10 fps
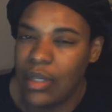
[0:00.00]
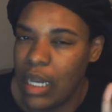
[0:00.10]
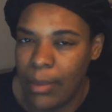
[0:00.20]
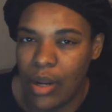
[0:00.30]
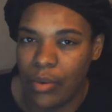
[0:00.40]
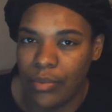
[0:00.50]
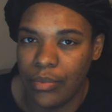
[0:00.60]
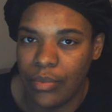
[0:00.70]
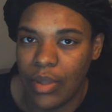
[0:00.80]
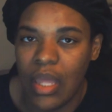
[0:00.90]
Let me know.
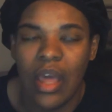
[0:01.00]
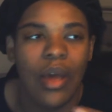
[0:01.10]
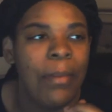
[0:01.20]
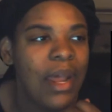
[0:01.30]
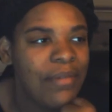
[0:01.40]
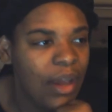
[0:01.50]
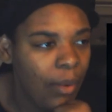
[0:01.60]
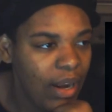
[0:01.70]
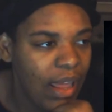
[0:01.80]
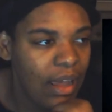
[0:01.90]
Matter of fact,
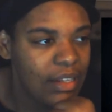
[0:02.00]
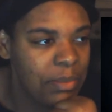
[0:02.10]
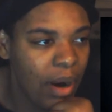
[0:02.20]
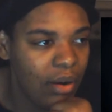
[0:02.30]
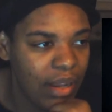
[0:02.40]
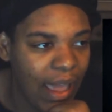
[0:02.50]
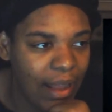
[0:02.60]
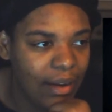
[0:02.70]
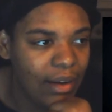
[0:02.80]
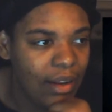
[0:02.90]
where the hell is Birdie
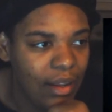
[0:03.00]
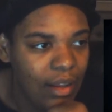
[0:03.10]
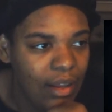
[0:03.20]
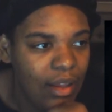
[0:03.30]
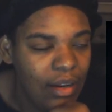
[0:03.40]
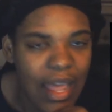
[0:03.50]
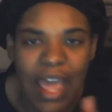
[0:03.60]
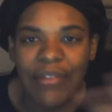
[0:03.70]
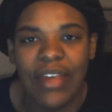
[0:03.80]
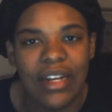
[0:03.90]
at? They
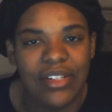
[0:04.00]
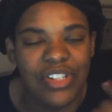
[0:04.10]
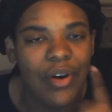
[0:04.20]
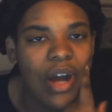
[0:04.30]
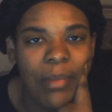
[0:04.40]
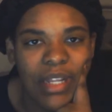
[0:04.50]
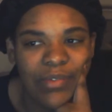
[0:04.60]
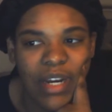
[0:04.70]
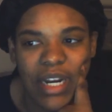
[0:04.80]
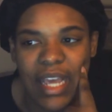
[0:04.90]
have yet to show her
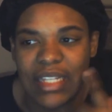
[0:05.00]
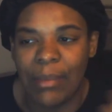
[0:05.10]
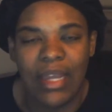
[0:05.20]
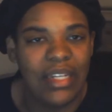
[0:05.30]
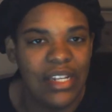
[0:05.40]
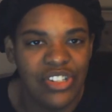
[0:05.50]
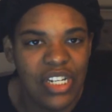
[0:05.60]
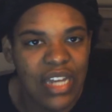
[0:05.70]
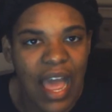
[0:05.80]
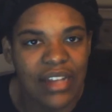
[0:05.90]
motherfucking ass. I mean, didn't
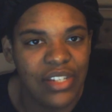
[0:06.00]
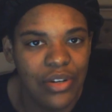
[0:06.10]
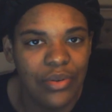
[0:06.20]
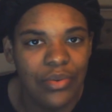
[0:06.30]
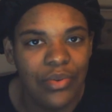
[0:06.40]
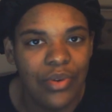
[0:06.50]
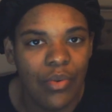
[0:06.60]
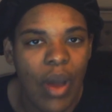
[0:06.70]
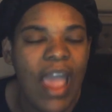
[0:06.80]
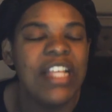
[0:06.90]
she die too?
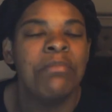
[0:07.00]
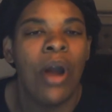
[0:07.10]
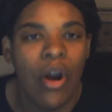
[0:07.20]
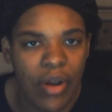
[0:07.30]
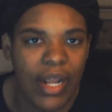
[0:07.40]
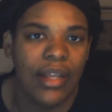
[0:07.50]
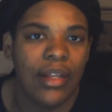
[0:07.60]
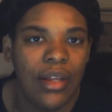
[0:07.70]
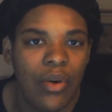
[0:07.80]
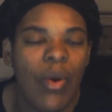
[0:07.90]
Where's Birdie?
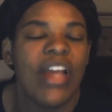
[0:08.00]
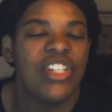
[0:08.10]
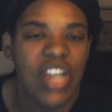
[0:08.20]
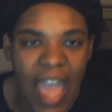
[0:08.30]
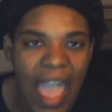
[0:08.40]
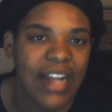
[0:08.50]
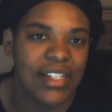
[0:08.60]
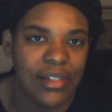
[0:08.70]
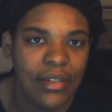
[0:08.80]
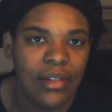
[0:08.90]
Where's she
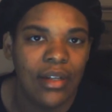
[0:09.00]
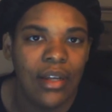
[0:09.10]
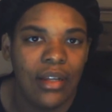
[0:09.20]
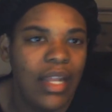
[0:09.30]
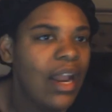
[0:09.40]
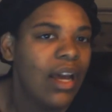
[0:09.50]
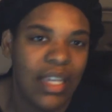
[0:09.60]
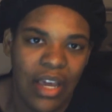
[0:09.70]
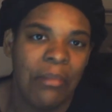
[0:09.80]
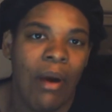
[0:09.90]
at? Let her
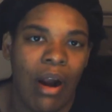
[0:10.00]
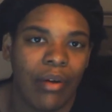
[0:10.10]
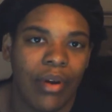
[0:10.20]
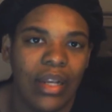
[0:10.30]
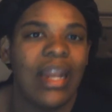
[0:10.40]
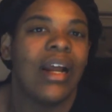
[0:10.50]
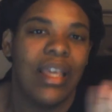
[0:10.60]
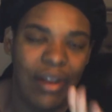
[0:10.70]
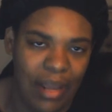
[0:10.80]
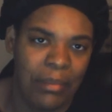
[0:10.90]
kill Margaret. Let her
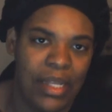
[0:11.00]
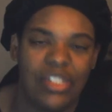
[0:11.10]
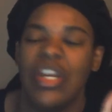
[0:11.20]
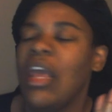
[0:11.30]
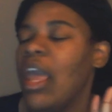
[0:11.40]
kill that bitch.